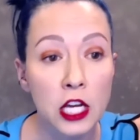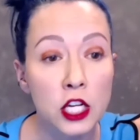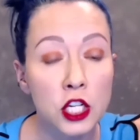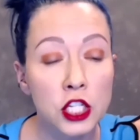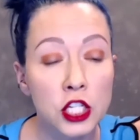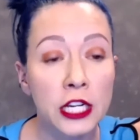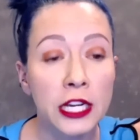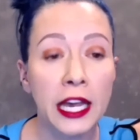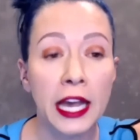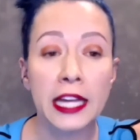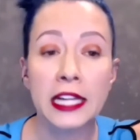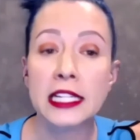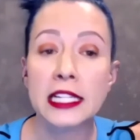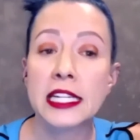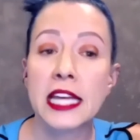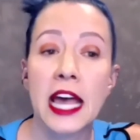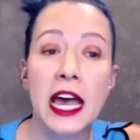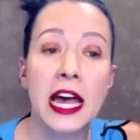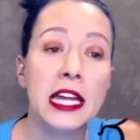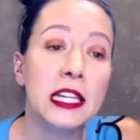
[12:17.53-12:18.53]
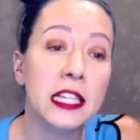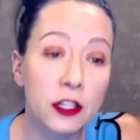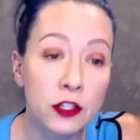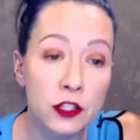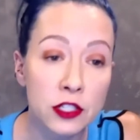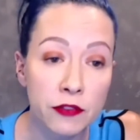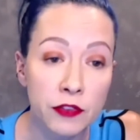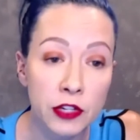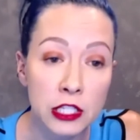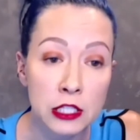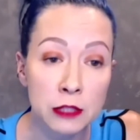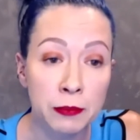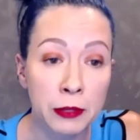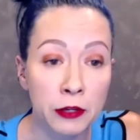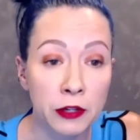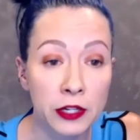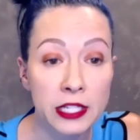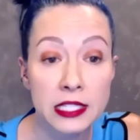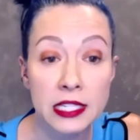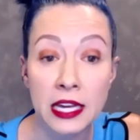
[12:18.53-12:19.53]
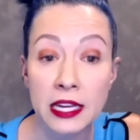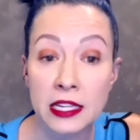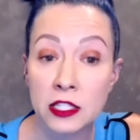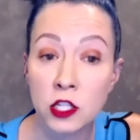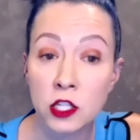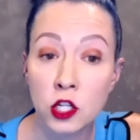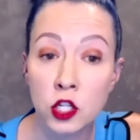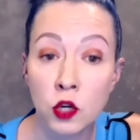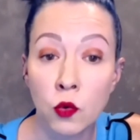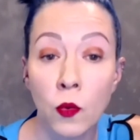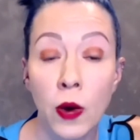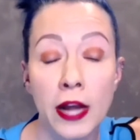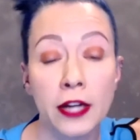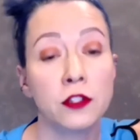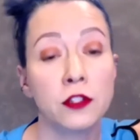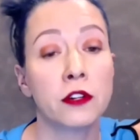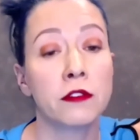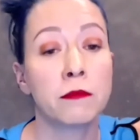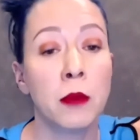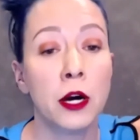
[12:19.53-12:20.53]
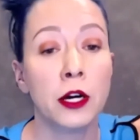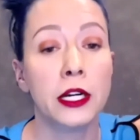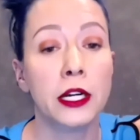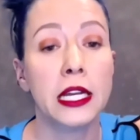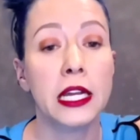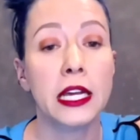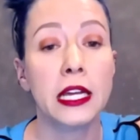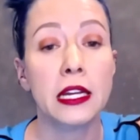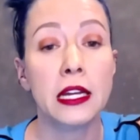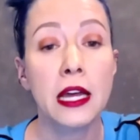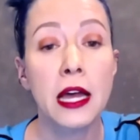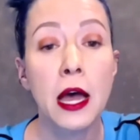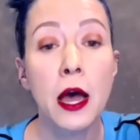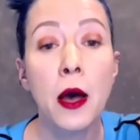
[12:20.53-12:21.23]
She gained 10 years of experience as the director of marketing,